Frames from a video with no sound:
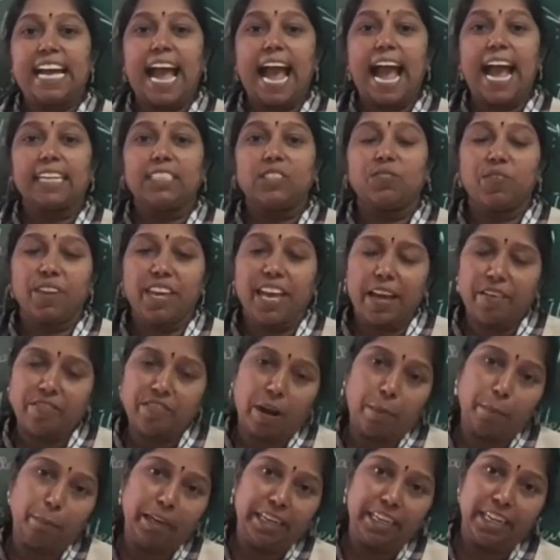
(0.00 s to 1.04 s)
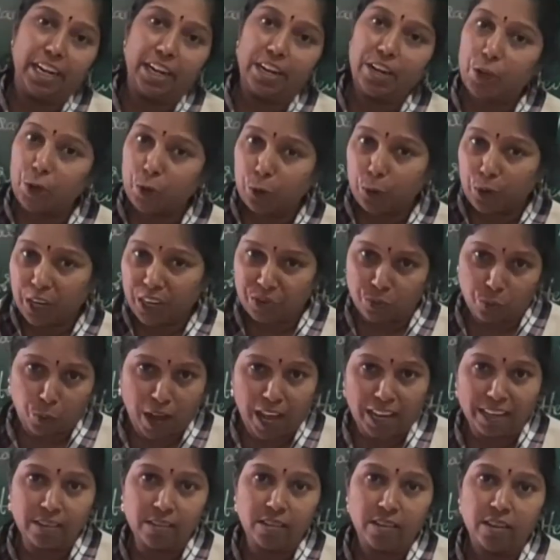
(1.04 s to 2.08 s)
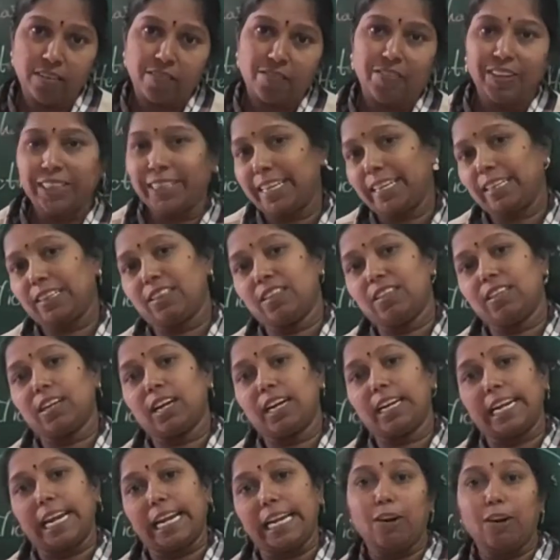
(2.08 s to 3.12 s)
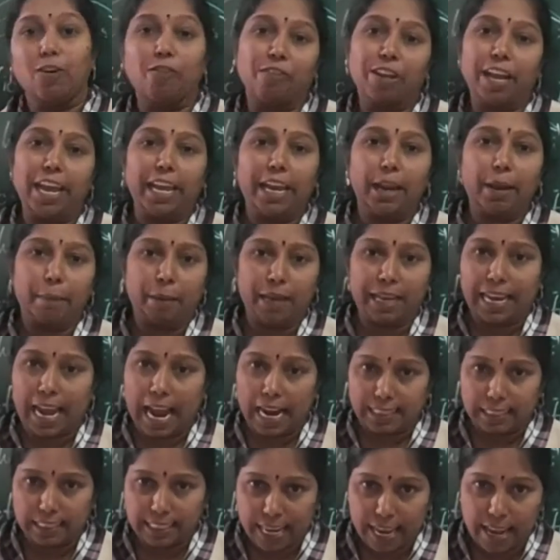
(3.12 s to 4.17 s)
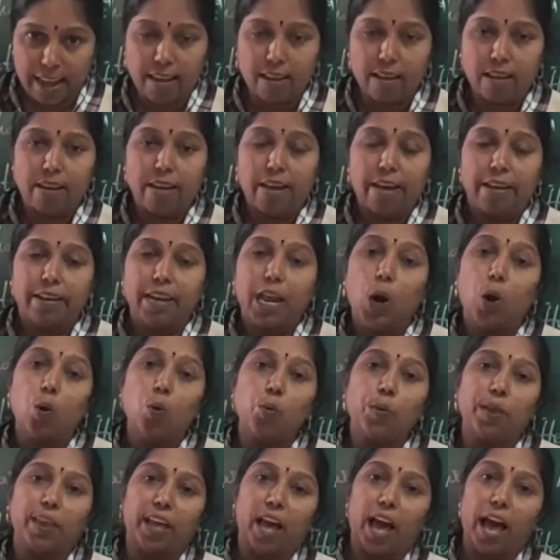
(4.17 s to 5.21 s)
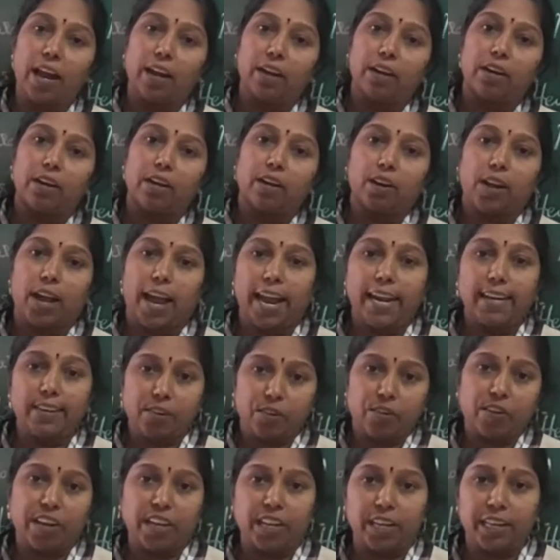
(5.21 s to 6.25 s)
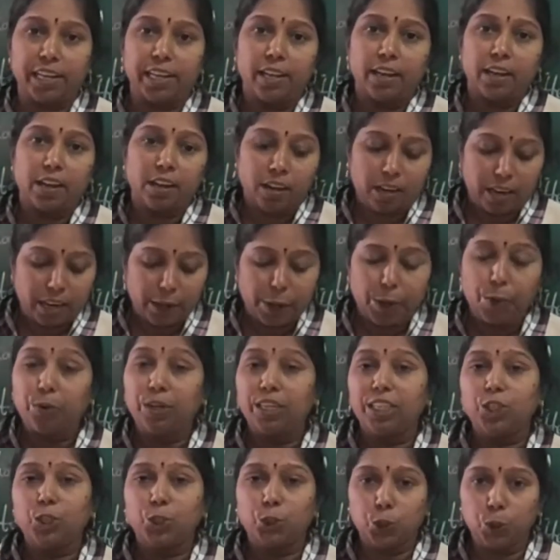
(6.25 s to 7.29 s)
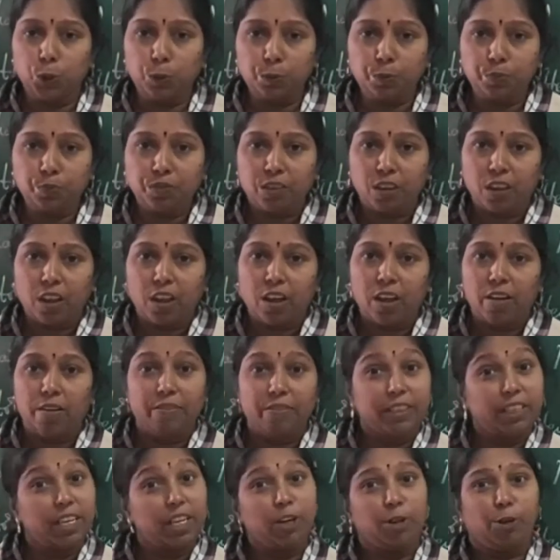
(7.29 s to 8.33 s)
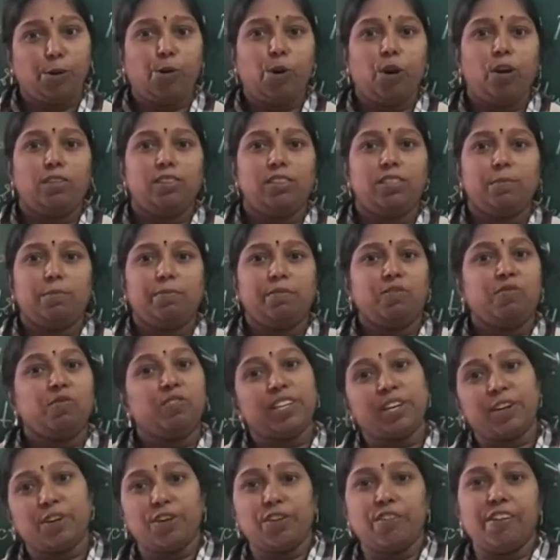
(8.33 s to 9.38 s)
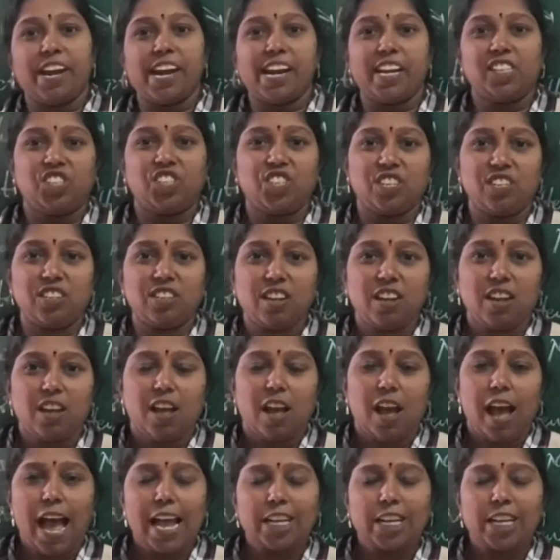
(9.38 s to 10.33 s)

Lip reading: As we have completed Unit 1 with the content of A, B and C, now we are entering Unit 2 with the new concept, the new edition.